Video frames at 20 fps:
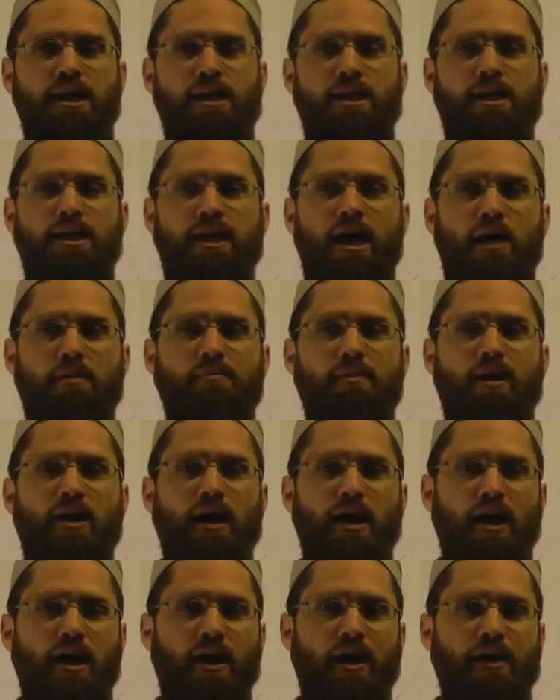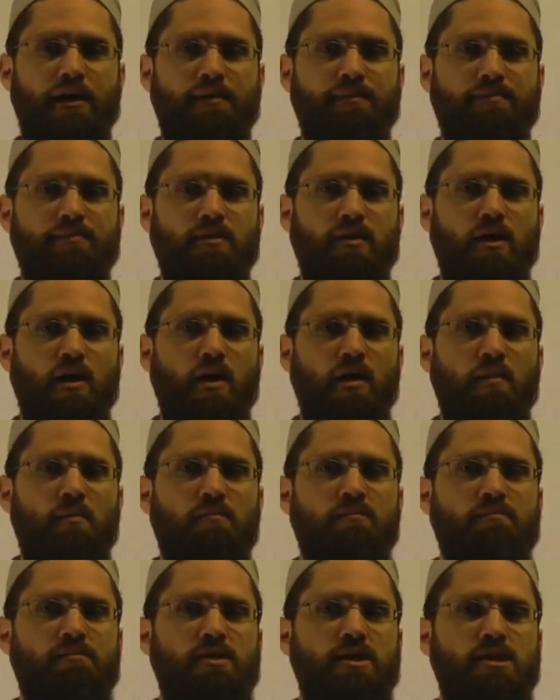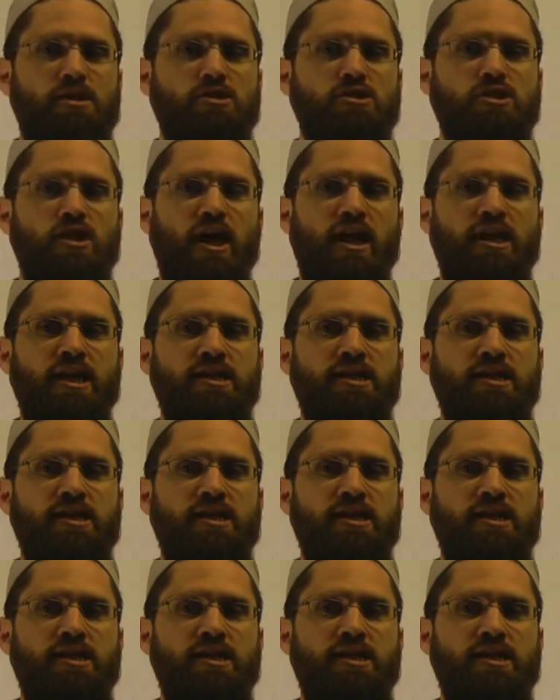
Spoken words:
Naba'a means an